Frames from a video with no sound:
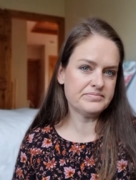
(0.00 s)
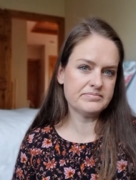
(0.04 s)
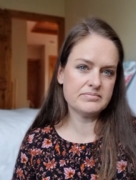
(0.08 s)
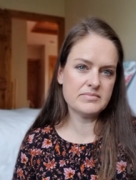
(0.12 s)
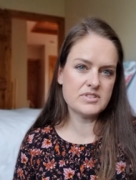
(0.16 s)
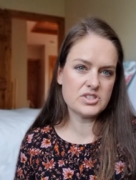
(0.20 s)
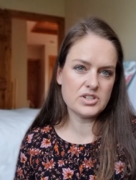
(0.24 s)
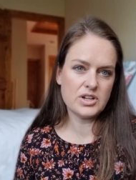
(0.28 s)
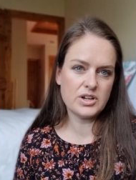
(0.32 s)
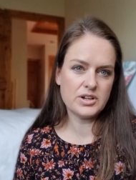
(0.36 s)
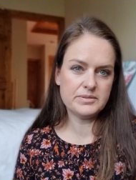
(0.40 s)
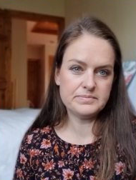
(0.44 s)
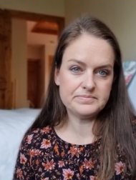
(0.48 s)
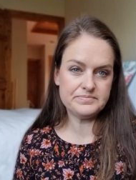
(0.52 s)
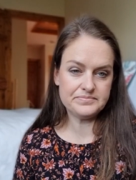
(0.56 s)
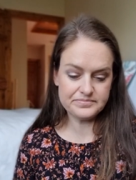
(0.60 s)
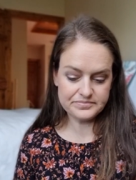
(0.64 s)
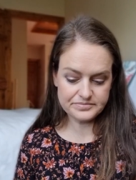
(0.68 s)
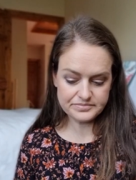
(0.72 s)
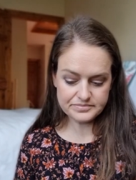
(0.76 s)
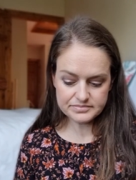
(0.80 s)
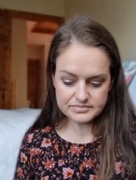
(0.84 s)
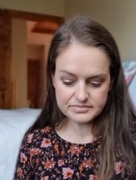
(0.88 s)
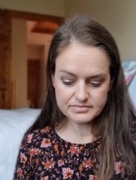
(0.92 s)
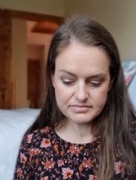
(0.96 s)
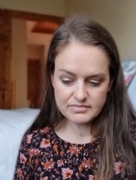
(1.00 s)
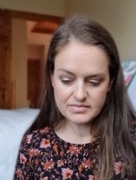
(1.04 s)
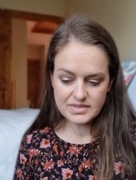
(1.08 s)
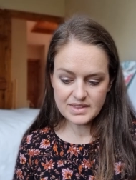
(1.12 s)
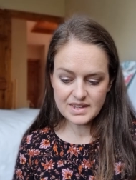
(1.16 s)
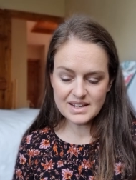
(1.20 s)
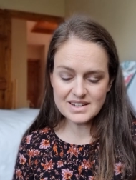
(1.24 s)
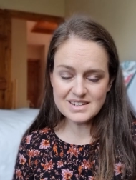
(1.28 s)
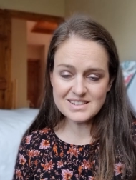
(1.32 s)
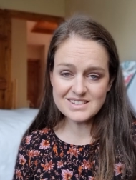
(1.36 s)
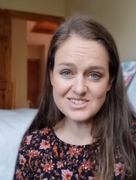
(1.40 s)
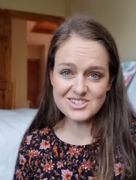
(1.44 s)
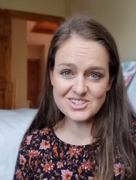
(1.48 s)
So
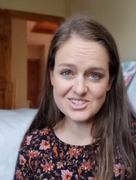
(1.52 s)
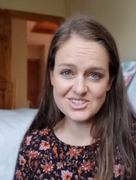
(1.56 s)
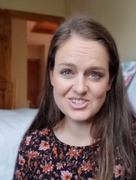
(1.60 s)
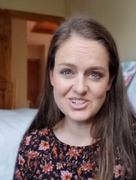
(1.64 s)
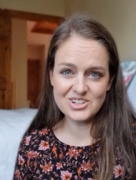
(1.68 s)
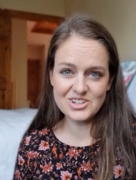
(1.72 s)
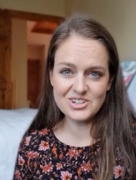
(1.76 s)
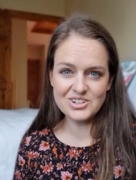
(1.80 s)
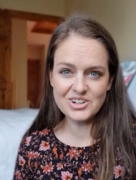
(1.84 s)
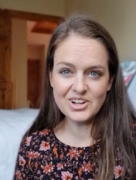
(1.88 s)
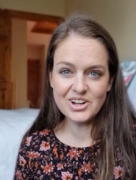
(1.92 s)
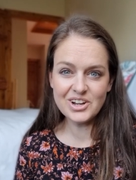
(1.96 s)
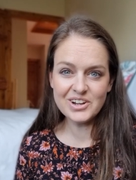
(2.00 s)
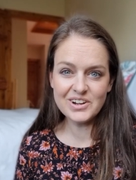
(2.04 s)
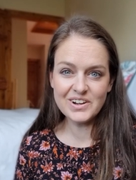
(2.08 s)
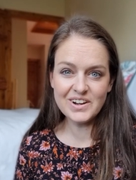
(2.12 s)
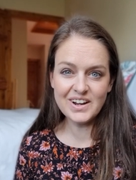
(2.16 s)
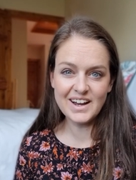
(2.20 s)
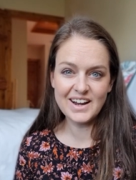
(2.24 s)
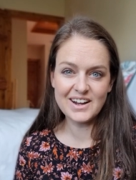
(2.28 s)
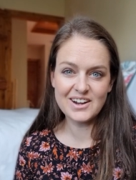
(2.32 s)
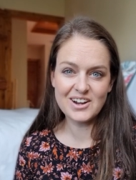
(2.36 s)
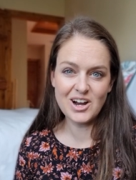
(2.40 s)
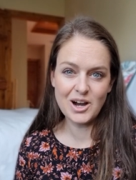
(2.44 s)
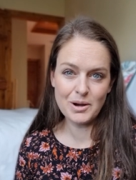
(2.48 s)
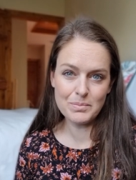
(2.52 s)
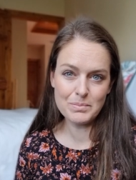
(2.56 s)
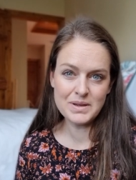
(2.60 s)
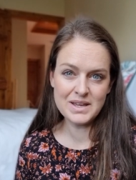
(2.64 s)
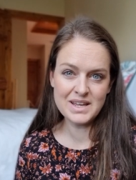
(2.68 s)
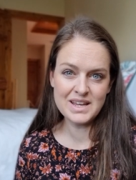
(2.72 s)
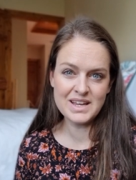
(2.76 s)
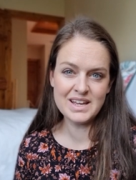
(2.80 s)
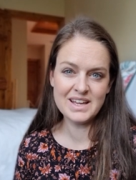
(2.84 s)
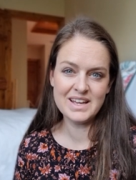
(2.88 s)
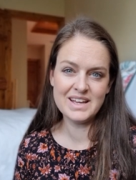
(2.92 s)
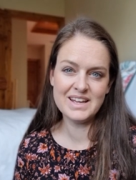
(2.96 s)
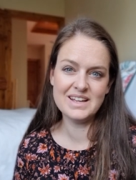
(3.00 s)
just so you know, a
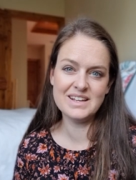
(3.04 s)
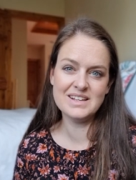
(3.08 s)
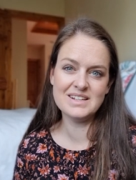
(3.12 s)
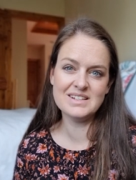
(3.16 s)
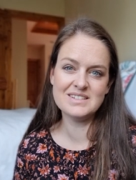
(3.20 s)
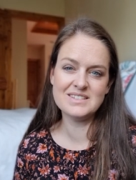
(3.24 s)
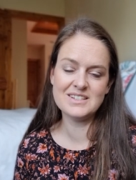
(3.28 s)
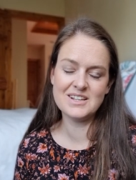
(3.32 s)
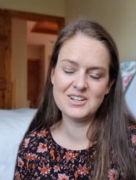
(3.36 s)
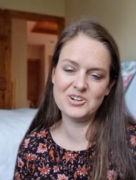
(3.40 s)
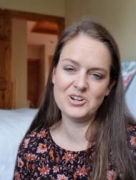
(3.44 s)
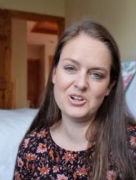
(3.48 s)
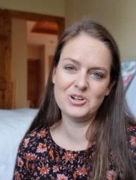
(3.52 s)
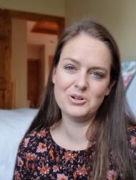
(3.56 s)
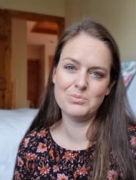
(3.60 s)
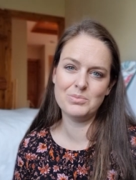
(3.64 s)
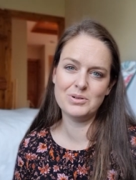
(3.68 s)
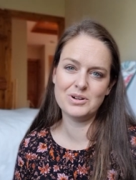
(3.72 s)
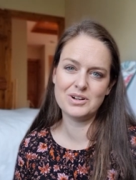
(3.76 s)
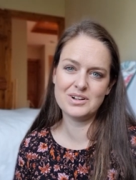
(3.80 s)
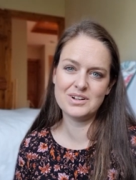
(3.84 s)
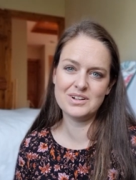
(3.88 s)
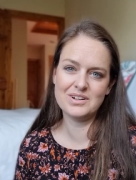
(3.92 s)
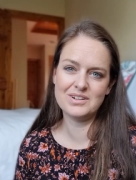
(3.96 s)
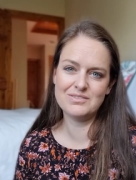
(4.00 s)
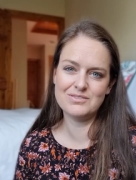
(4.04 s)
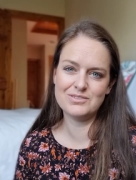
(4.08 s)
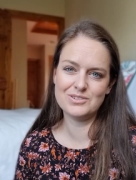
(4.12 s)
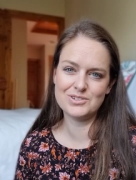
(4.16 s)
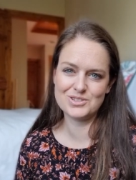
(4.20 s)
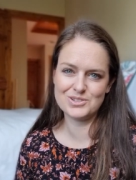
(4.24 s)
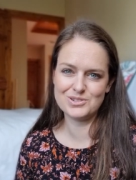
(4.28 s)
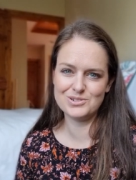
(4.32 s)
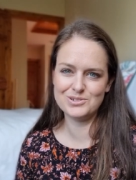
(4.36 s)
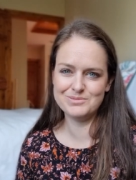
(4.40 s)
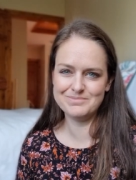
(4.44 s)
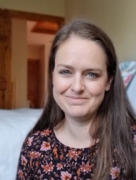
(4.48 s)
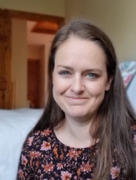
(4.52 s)
copy is a notebook for
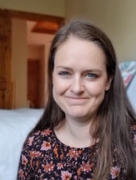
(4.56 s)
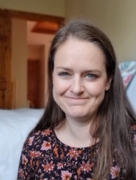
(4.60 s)
school.